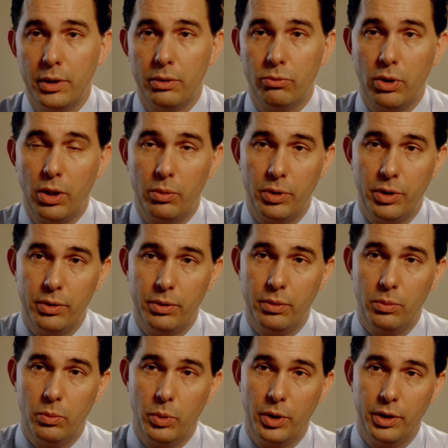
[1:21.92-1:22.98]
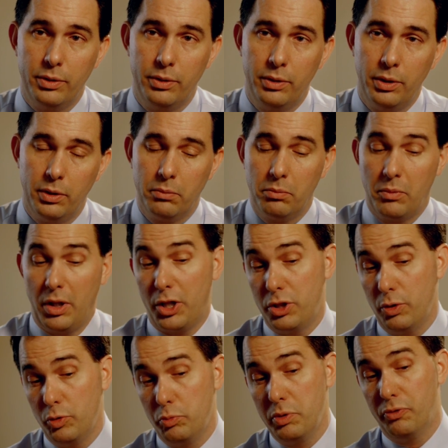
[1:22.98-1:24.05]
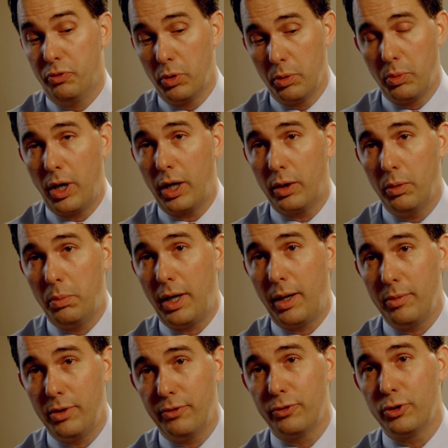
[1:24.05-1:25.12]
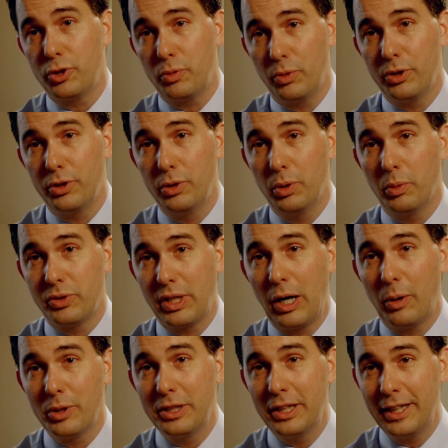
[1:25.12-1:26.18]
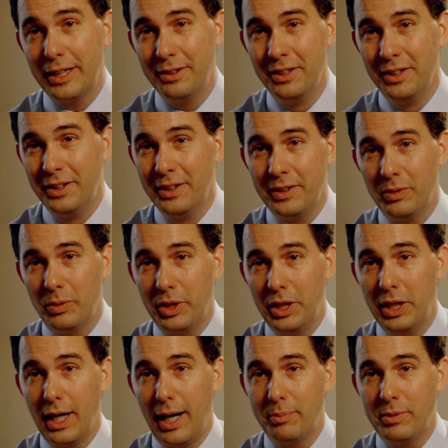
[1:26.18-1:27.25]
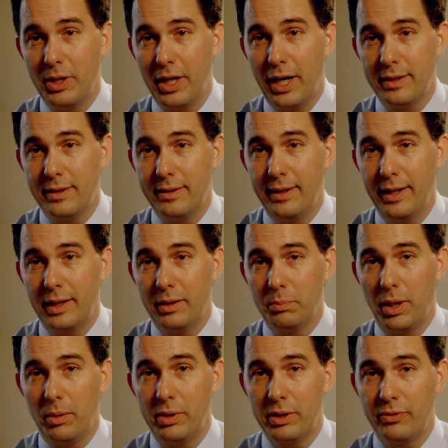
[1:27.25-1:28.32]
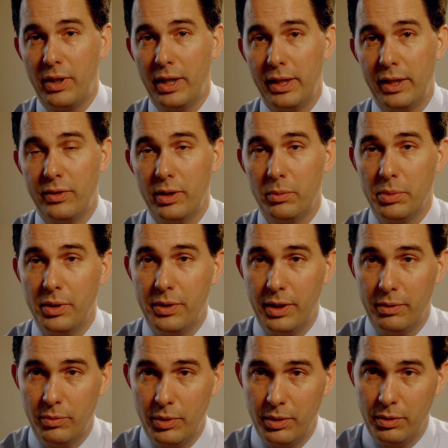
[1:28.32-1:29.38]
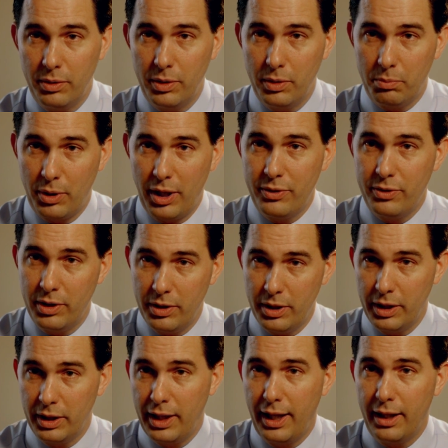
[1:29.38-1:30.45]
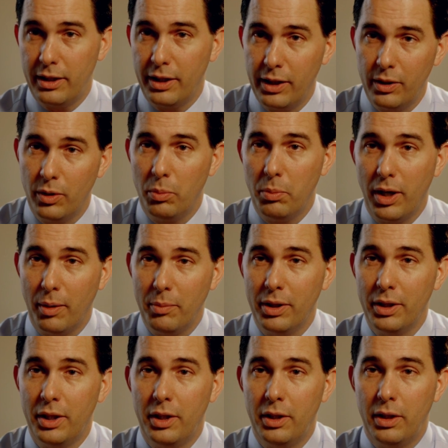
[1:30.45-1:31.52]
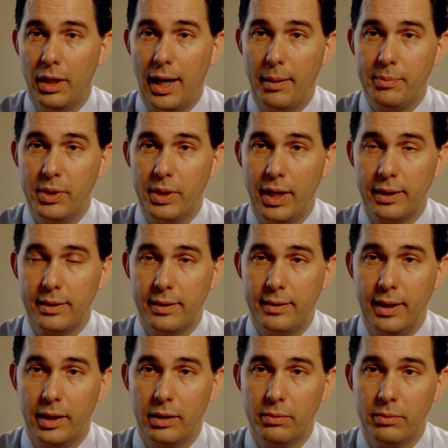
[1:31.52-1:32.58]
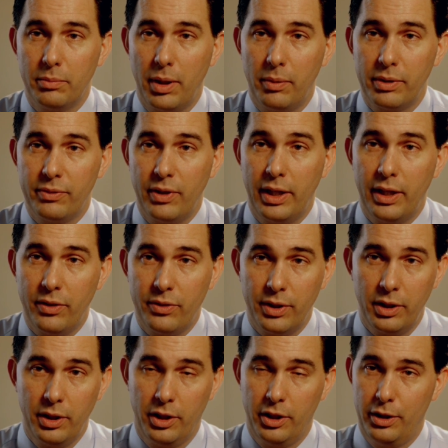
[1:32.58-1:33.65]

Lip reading: Well, when actually it was before Barack Obama, the first one to do it was Howard Dean, when he opted not to take public financing, but then when President, then candidate Obama opted not to take public financing,